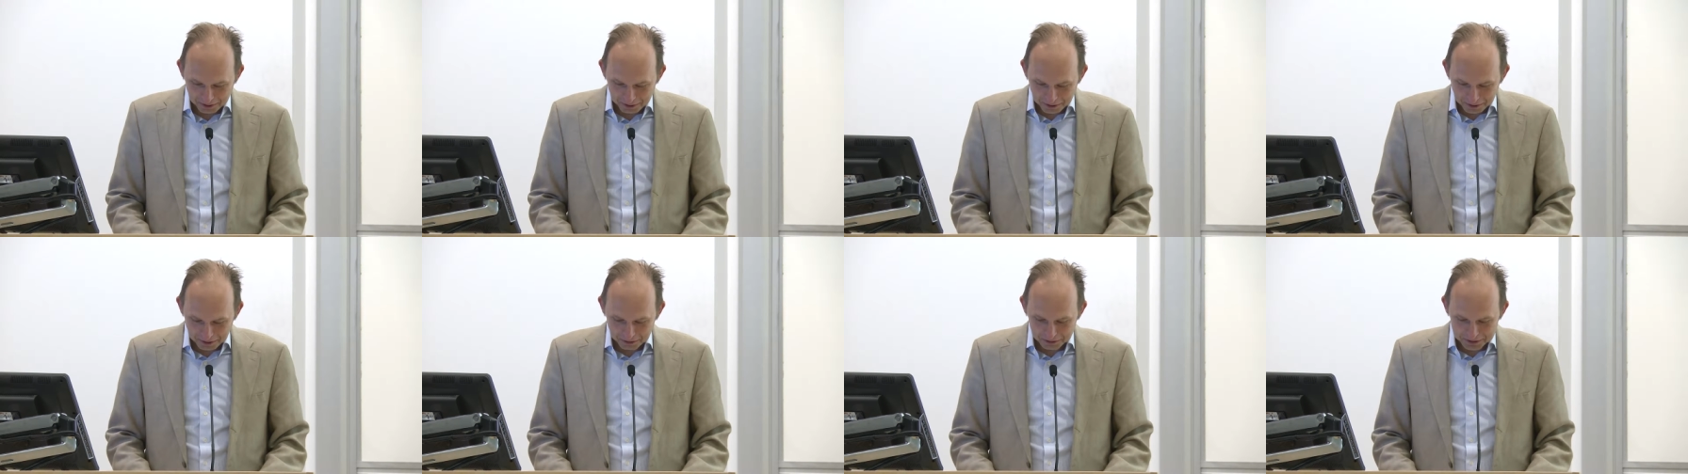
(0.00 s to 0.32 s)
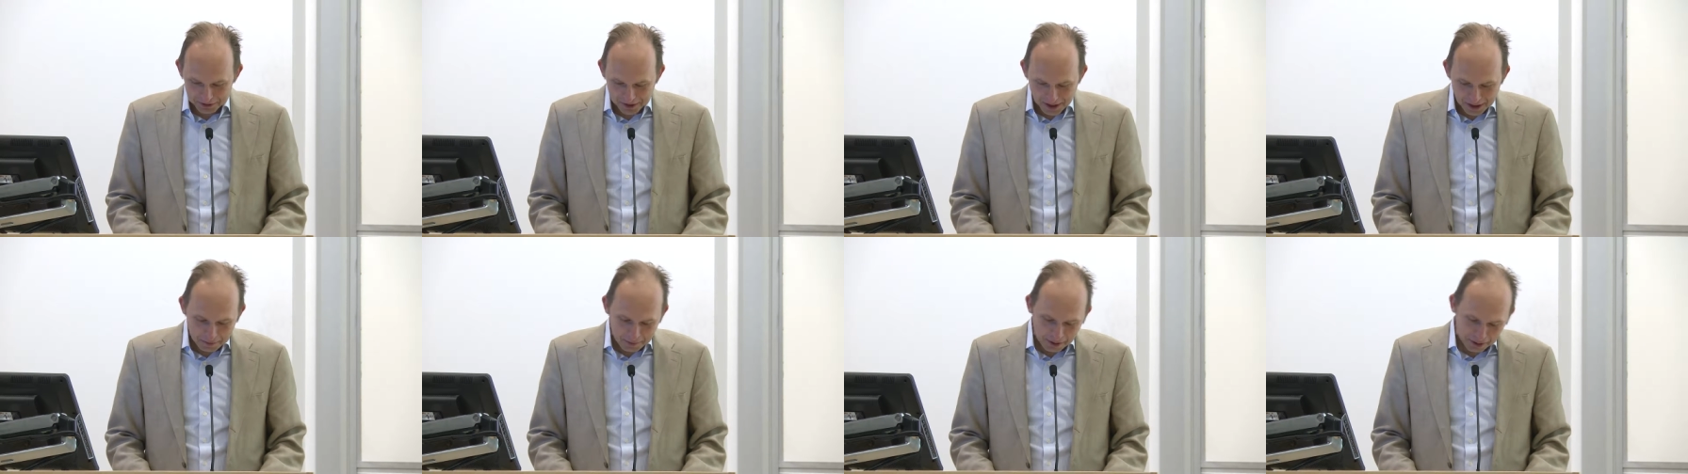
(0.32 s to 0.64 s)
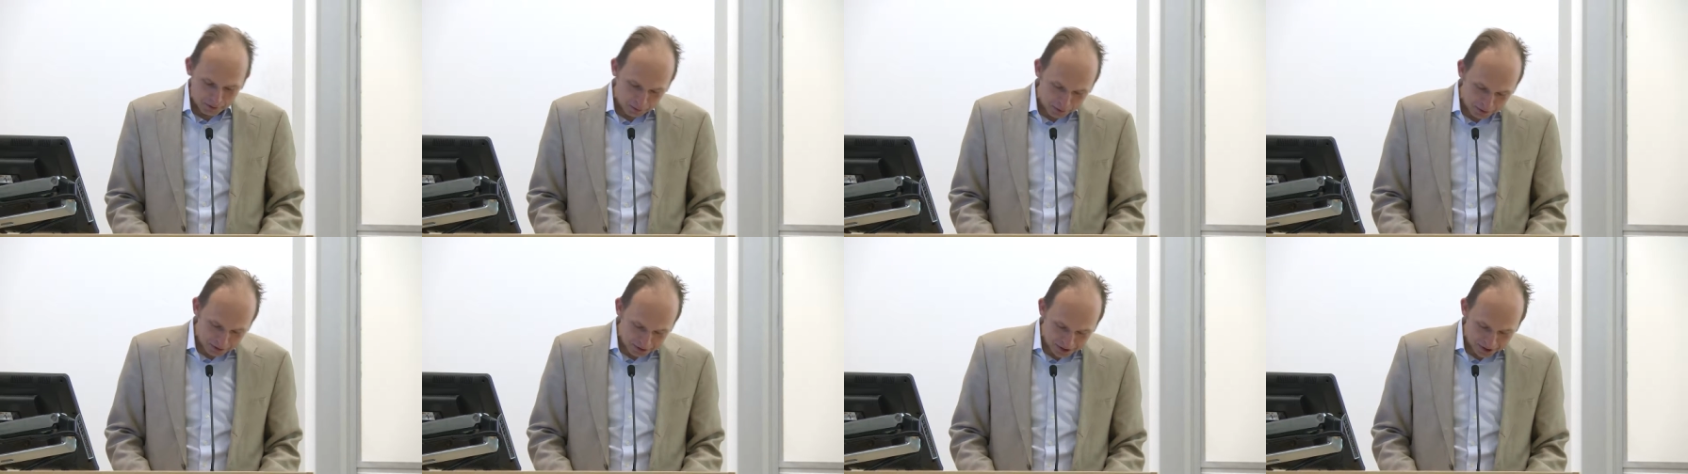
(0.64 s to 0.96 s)
whose name I
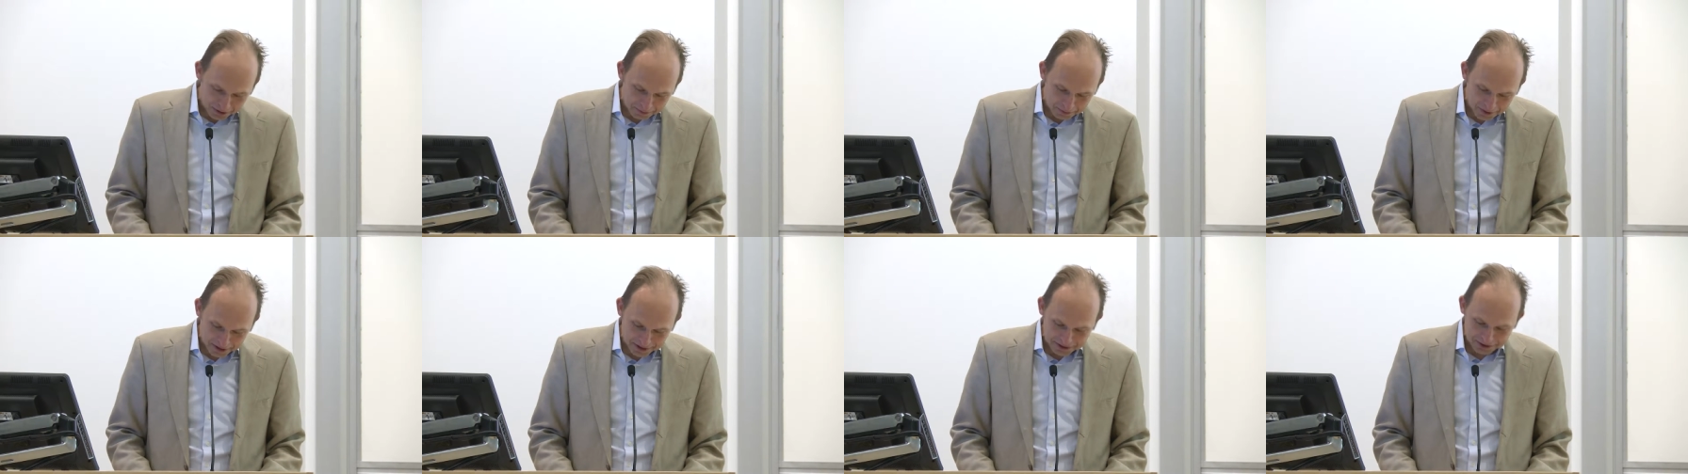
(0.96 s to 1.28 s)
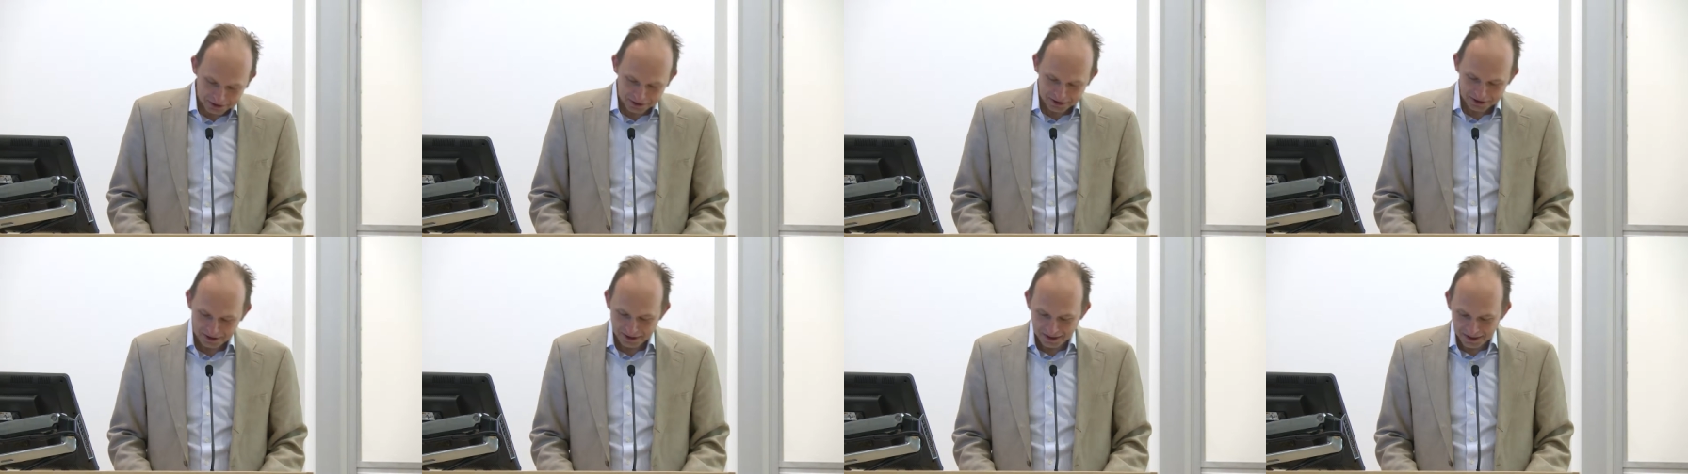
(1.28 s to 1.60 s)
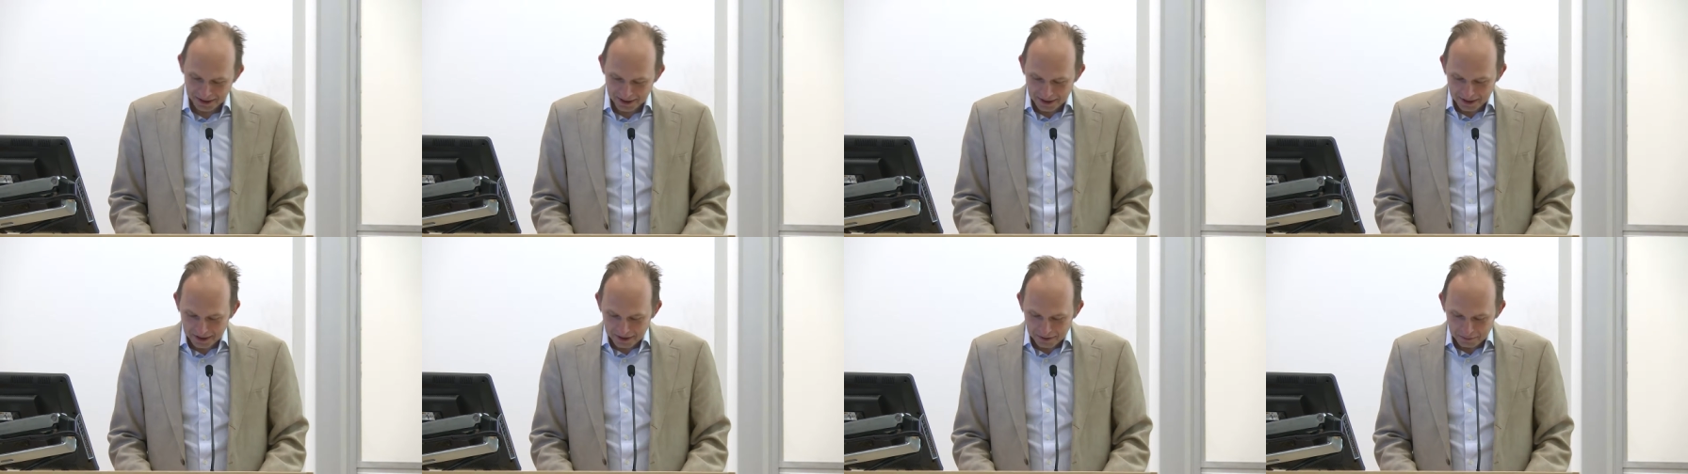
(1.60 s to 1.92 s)
will not mention,
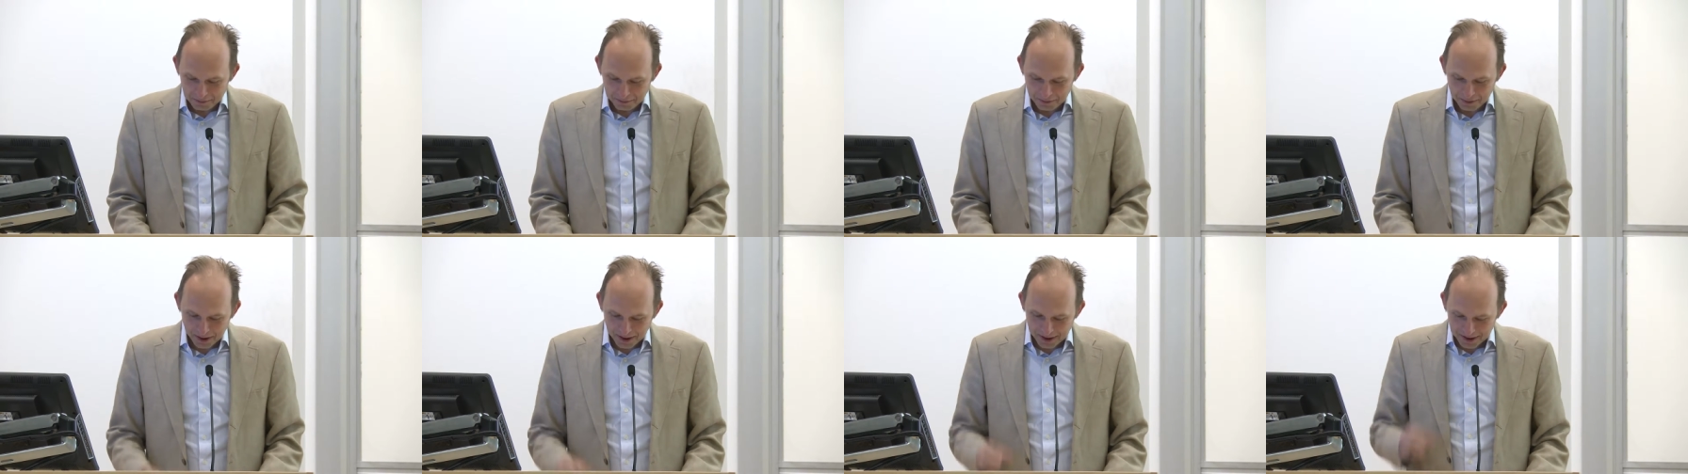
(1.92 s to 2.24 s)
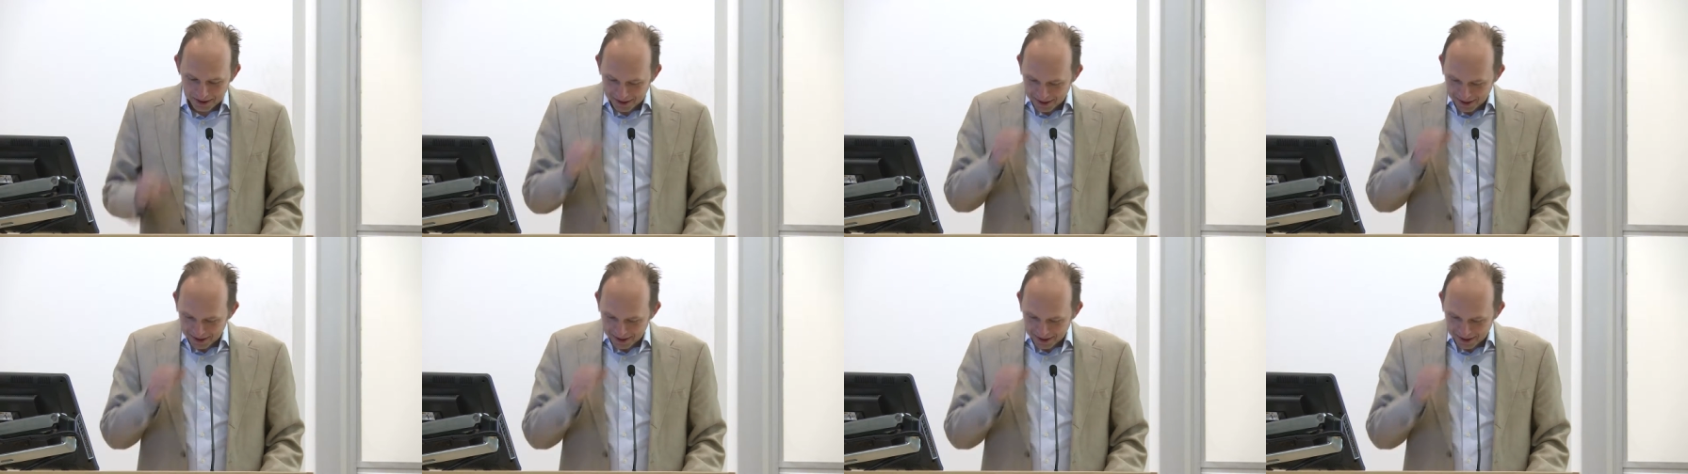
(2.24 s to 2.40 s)
but